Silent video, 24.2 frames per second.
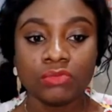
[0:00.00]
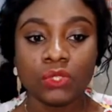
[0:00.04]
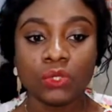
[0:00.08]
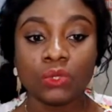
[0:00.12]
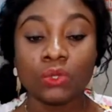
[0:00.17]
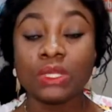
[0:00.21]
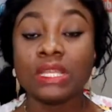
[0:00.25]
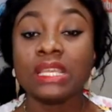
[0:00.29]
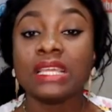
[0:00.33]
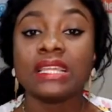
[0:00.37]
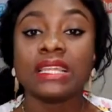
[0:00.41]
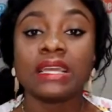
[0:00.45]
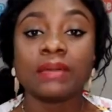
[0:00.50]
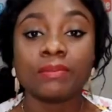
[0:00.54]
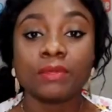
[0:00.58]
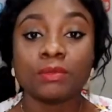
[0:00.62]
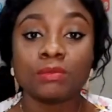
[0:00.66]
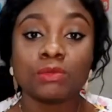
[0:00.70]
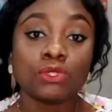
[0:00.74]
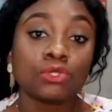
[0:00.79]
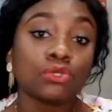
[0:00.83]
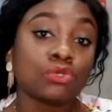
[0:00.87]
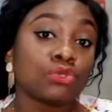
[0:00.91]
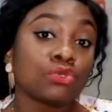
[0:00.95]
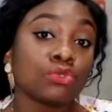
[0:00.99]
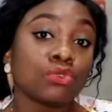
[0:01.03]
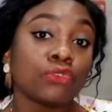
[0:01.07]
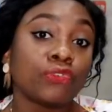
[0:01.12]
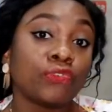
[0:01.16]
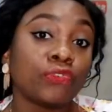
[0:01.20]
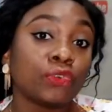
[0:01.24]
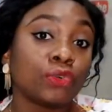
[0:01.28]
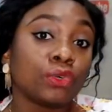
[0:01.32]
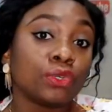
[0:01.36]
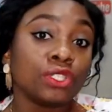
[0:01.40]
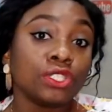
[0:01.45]
could either be mistook
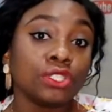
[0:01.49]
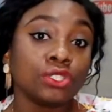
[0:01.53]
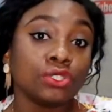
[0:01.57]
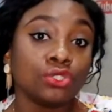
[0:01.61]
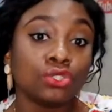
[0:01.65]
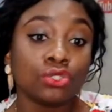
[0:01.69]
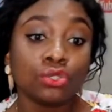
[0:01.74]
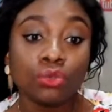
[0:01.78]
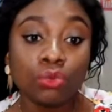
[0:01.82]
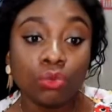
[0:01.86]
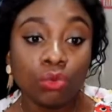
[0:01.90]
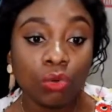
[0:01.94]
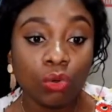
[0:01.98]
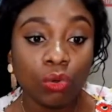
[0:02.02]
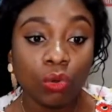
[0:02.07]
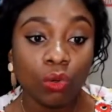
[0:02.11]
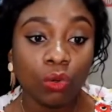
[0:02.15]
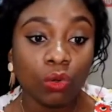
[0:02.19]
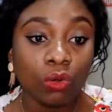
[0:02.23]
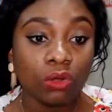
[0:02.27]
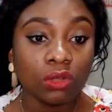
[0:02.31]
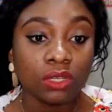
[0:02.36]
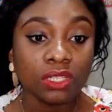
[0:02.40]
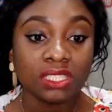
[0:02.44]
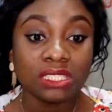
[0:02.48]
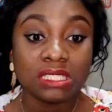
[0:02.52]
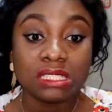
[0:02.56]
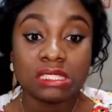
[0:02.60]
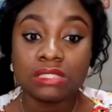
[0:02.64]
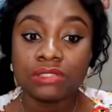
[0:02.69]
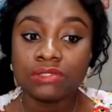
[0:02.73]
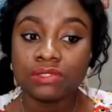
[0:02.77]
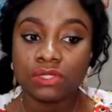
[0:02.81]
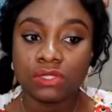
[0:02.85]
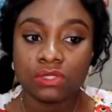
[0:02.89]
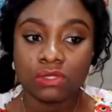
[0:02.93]
for a joke or a
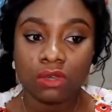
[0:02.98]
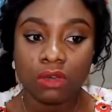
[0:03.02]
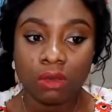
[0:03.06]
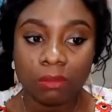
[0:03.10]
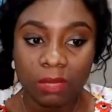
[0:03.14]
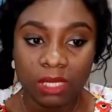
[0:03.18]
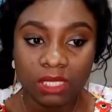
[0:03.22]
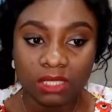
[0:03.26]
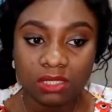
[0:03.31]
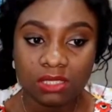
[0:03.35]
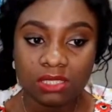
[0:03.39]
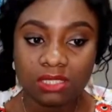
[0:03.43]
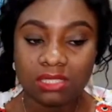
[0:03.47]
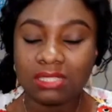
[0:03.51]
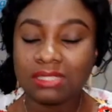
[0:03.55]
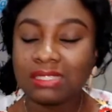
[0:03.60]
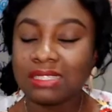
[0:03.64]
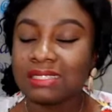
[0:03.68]
serious comment,